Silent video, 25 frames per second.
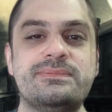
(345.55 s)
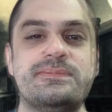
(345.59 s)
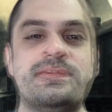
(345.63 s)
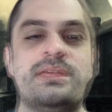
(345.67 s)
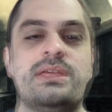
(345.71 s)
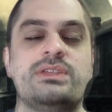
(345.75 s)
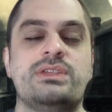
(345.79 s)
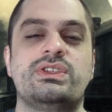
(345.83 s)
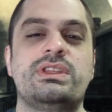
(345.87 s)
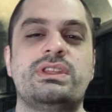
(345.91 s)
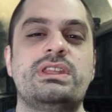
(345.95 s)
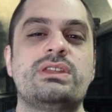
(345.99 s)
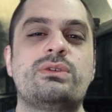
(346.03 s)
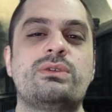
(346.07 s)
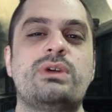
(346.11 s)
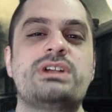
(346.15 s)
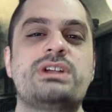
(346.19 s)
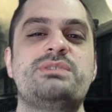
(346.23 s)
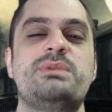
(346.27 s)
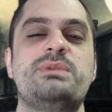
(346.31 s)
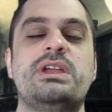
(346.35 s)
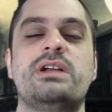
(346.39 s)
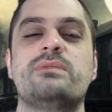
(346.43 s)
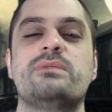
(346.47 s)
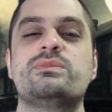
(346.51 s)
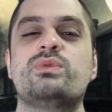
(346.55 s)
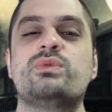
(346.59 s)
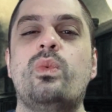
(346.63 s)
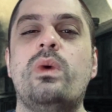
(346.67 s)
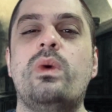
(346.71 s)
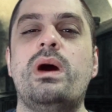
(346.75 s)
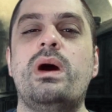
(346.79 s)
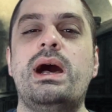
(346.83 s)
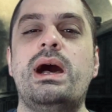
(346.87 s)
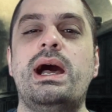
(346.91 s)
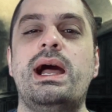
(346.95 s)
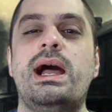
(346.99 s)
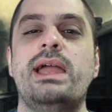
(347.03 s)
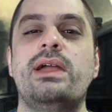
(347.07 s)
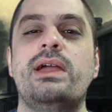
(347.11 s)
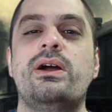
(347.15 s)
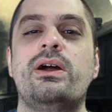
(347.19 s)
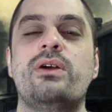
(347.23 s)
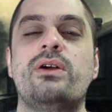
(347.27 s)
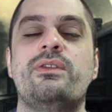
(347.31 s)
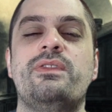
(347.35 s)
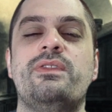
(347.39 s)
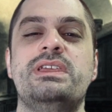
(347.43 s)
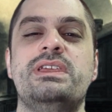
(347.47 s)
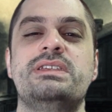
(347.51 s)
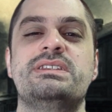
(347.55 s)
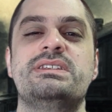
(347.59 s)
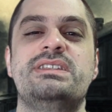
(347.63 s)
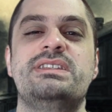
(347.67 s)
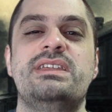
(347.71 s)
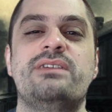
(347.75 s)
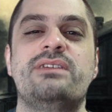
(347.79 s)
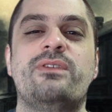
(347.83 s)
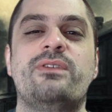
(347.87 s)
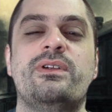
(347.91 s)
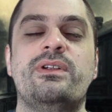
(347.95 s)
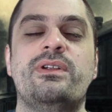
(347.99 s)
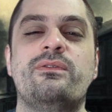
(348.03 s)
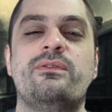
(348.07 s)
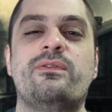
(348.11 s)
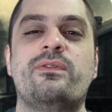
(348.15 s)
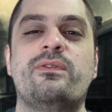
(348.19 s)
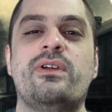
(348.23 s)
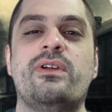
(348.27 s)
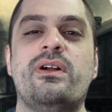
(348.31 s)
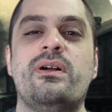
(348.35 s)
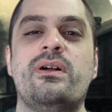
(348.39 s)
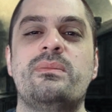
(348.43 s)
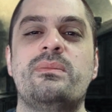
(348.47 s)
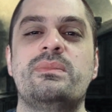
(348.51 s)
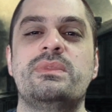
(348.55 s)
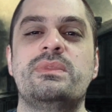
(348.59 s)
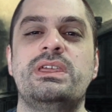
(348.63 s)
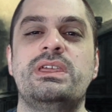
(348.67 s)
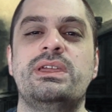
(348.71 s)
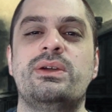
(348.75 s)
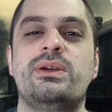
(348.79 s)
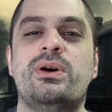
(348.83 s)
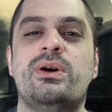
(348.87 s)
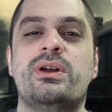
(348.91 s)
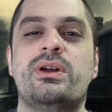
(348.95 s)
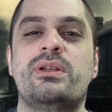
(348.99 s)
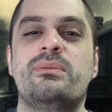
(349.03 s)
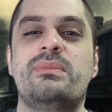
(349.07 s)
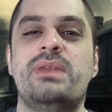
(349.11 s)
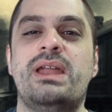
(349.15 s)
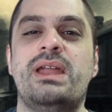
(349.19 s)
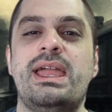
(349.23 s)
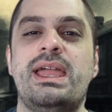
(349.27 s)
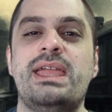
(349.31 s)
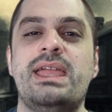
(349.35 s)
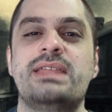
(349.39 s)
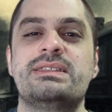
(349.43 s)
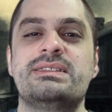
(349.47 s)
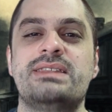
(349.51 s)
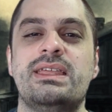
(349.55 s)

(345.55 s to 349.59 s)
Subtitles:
So then the question becomes, why are these different from the Autumn Knights?